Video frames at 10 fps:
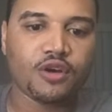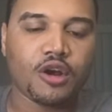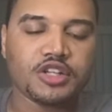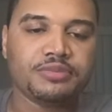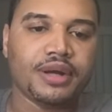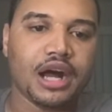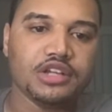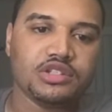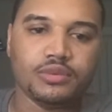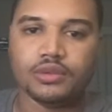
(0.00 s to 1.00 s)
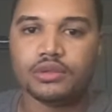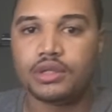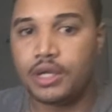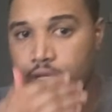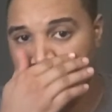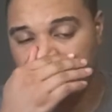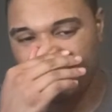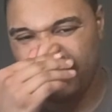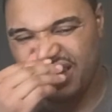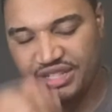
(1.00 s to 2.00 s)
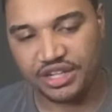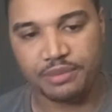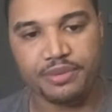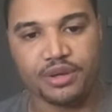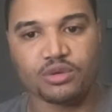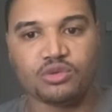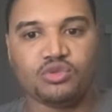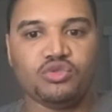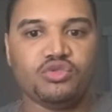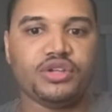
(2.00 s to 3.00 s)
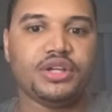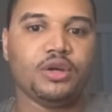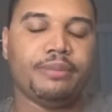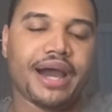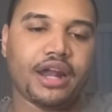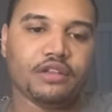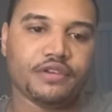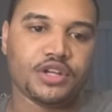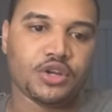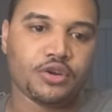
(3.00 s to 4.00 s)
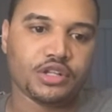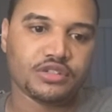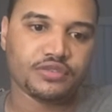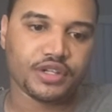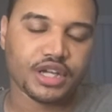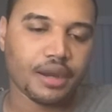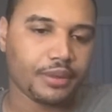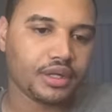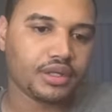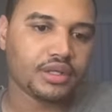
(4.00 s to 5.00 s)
as possible. So this is going to be a real battle of endurance for Yama.